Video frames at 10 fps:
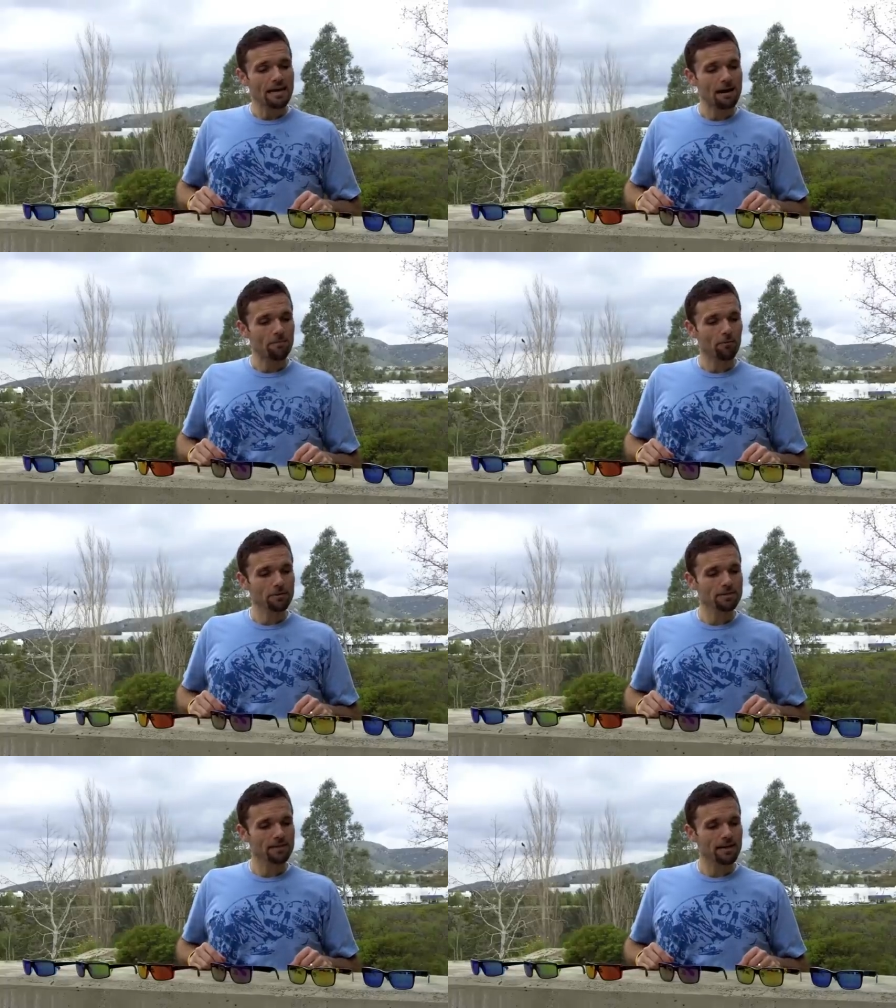Uh, but
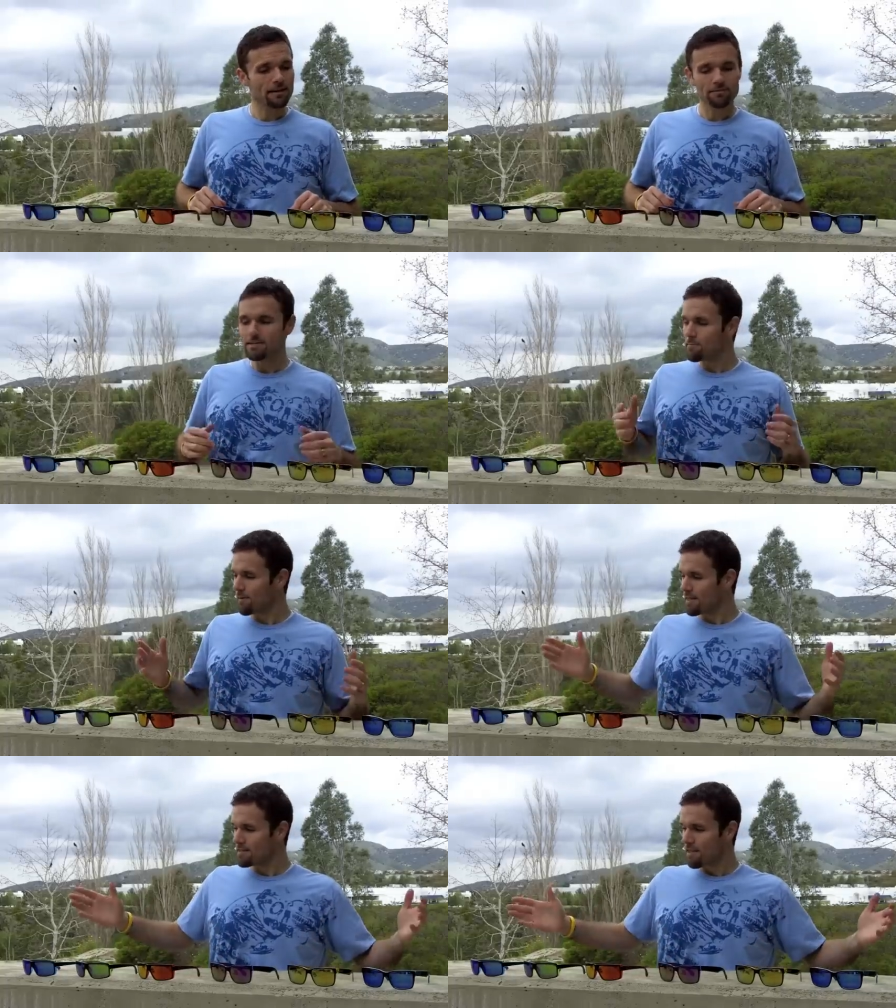what's uh, what's neat
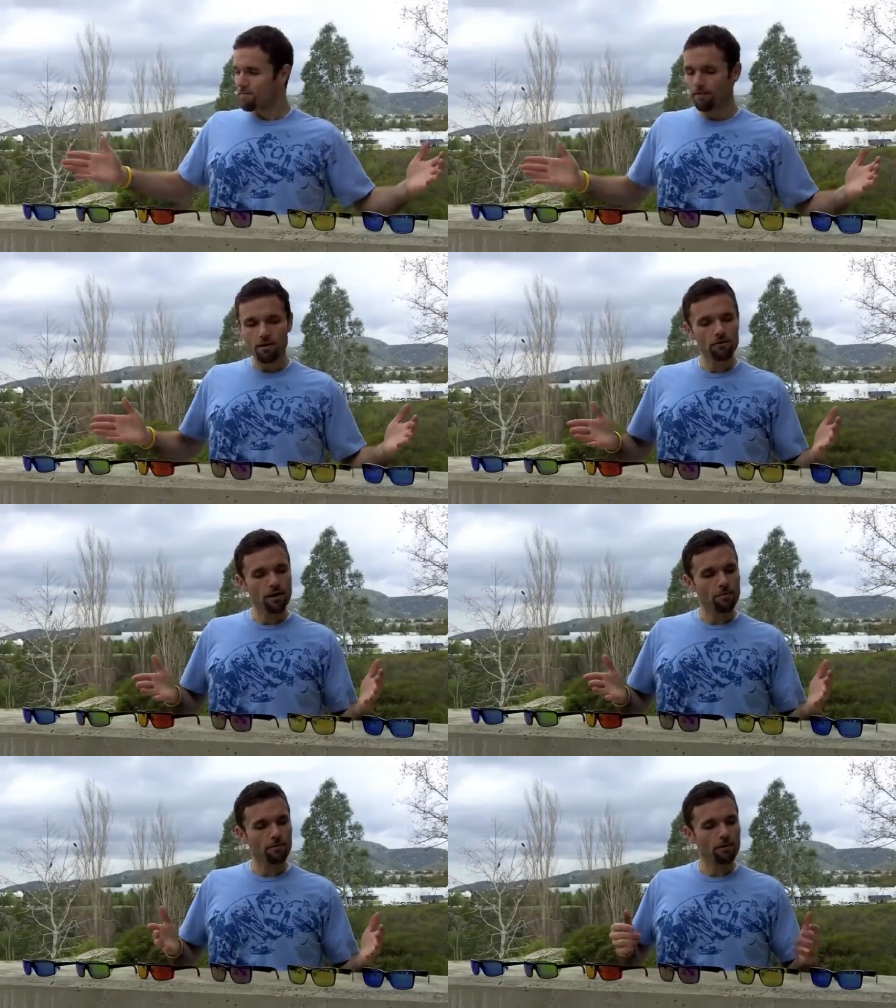about this is they followed
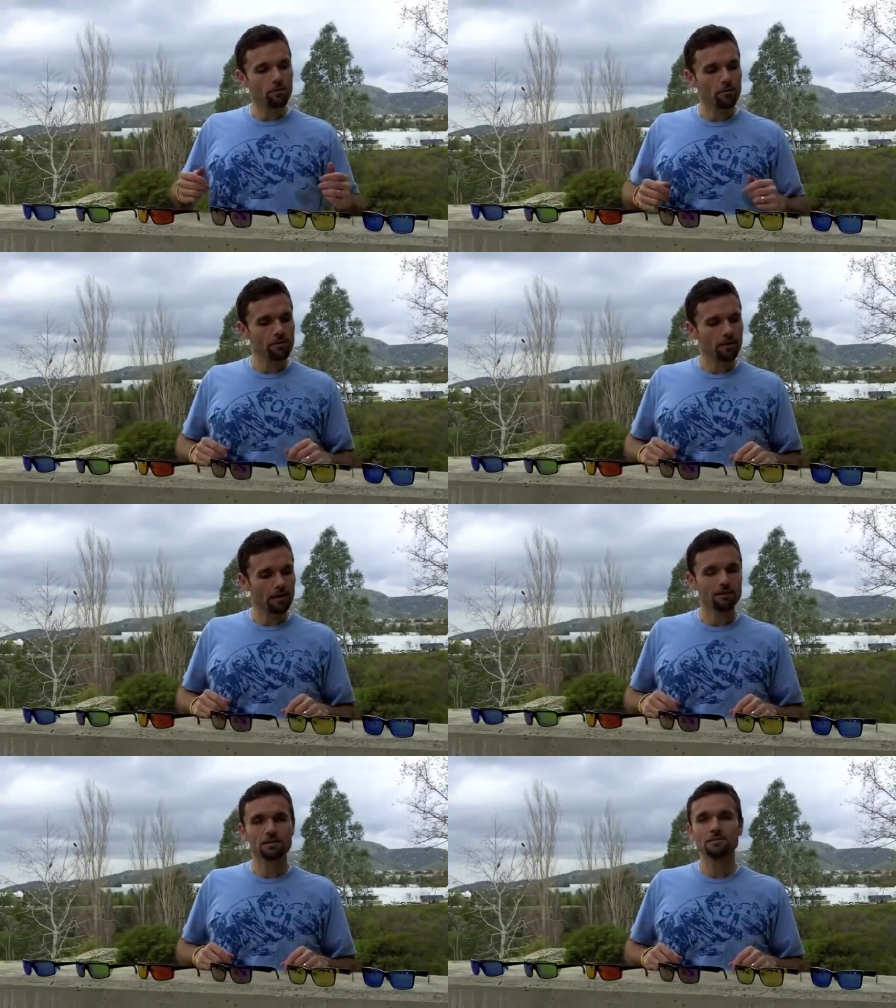up with a
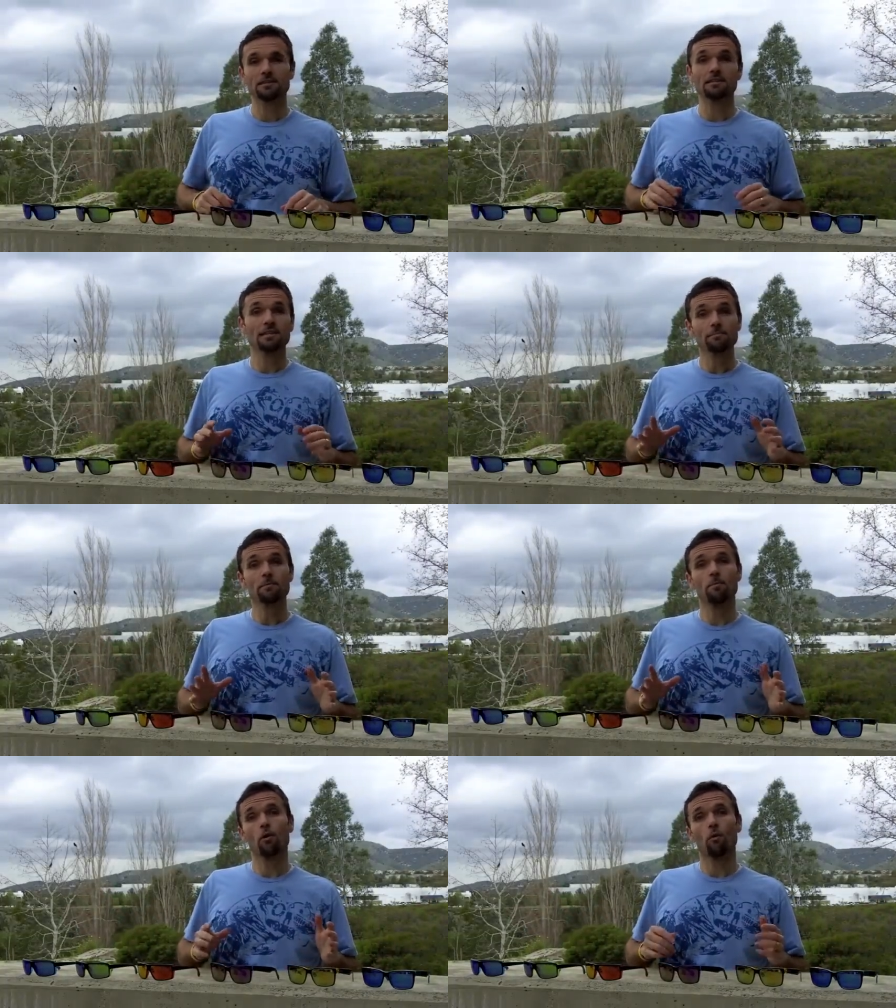collection that's a little
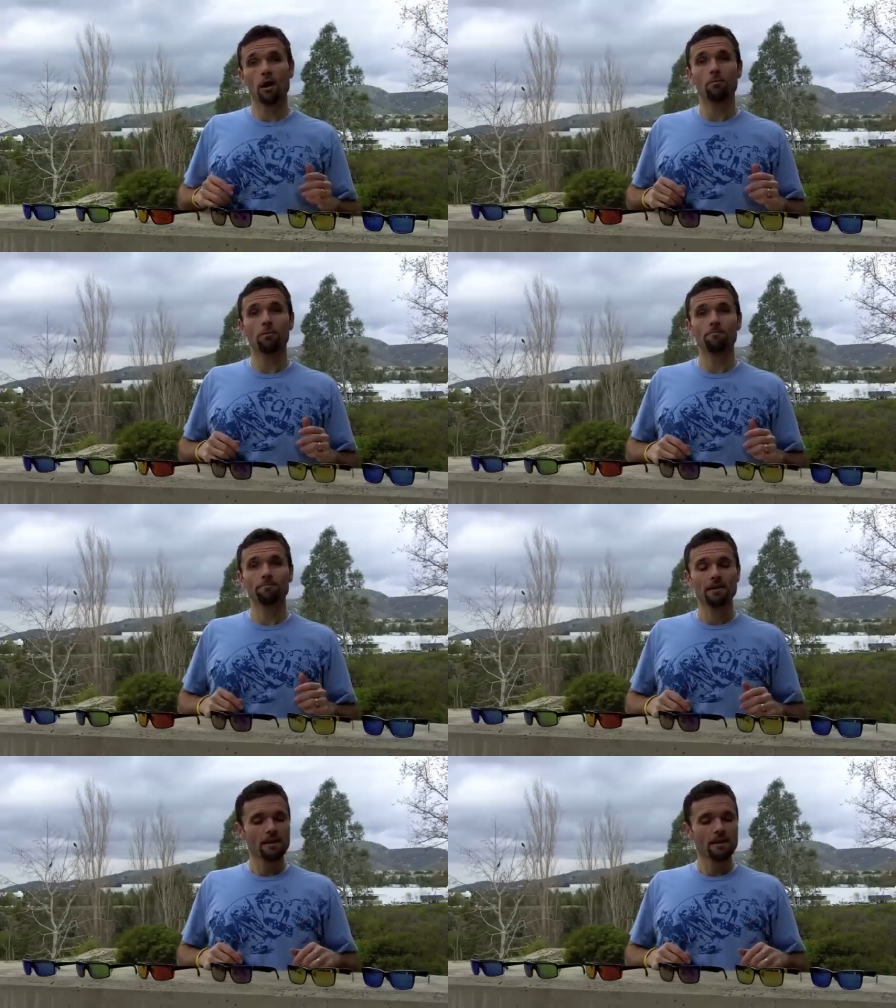bit more wearable.